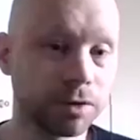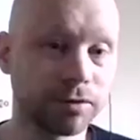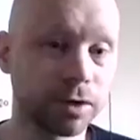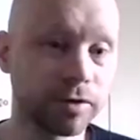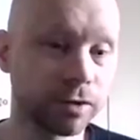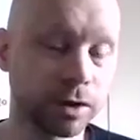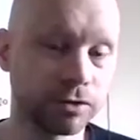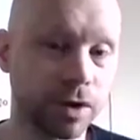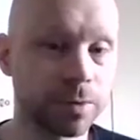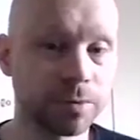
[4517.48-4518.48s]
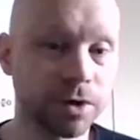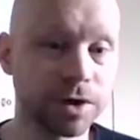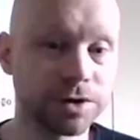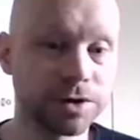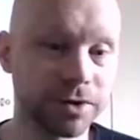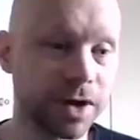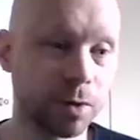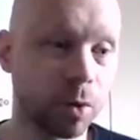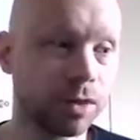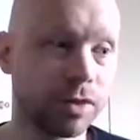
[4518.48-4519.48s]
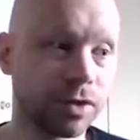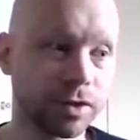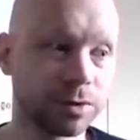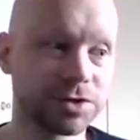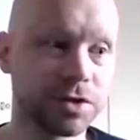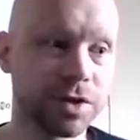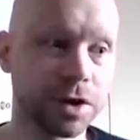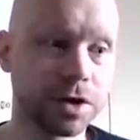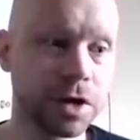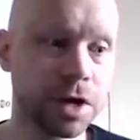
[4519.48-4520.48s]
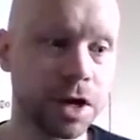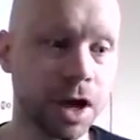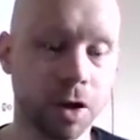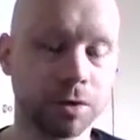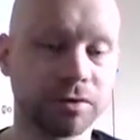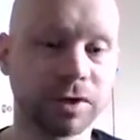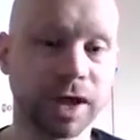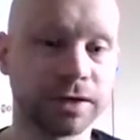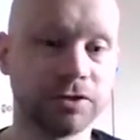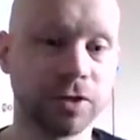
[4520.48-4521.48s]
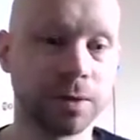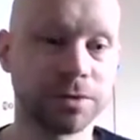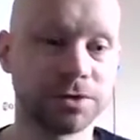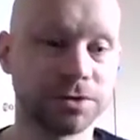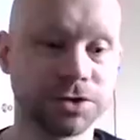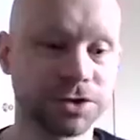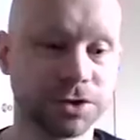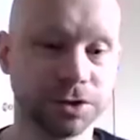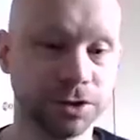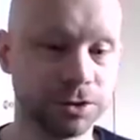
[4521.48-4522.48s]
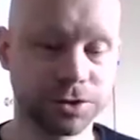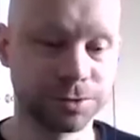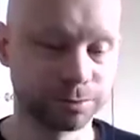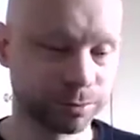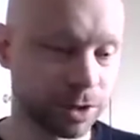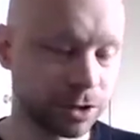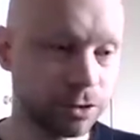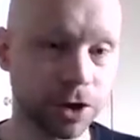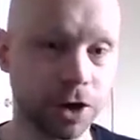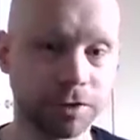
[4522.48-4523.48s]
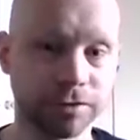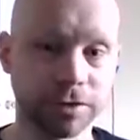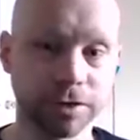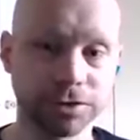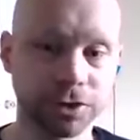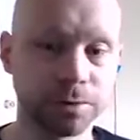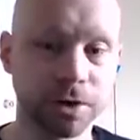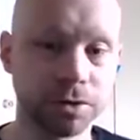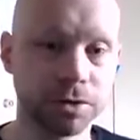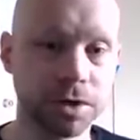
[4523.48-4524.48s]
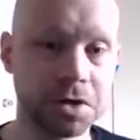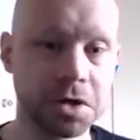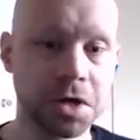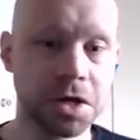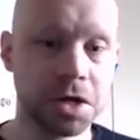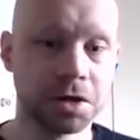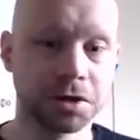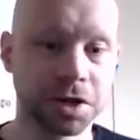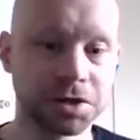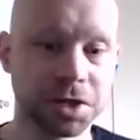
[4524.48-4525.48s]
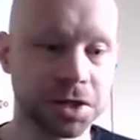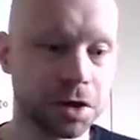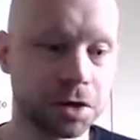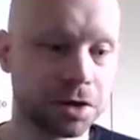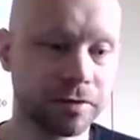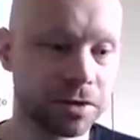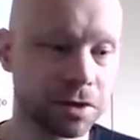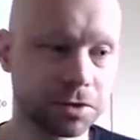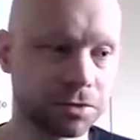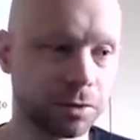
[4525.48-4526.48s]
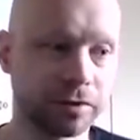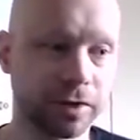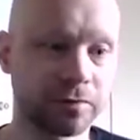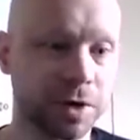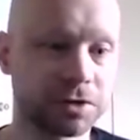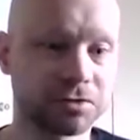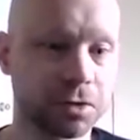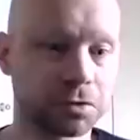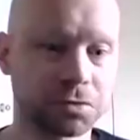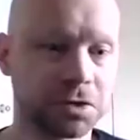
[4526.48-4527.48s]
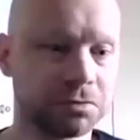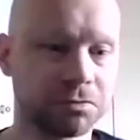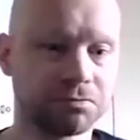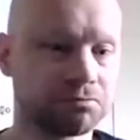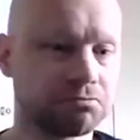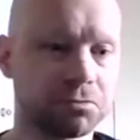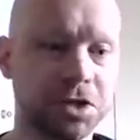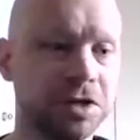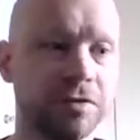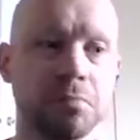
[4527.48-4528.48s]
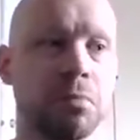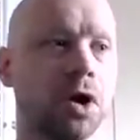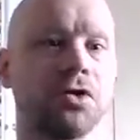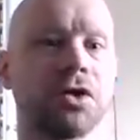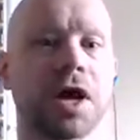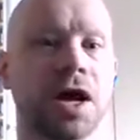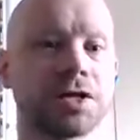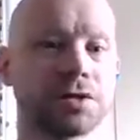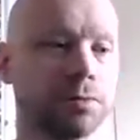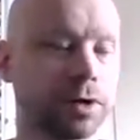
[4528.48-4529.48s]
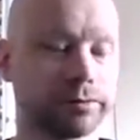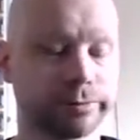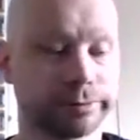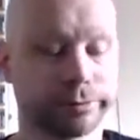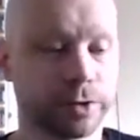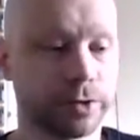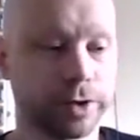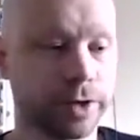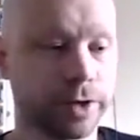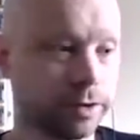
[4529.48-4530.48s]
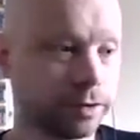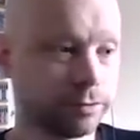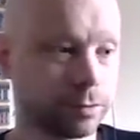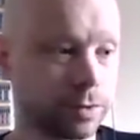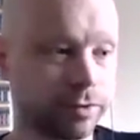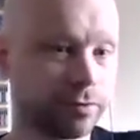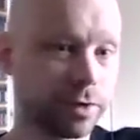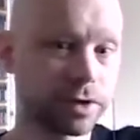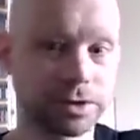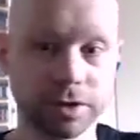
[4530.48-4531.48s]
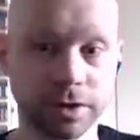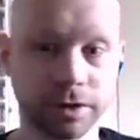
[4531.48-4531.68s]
for it, even though I dropped the price. But yeah, one thing that was in there, I would have gladly dropped because it was just a loose hue card for the turbo. And the guy's like, yeah, I'll give you the $25 for it. Didn't even bother to ask. I'm like, okay, $25, here you go.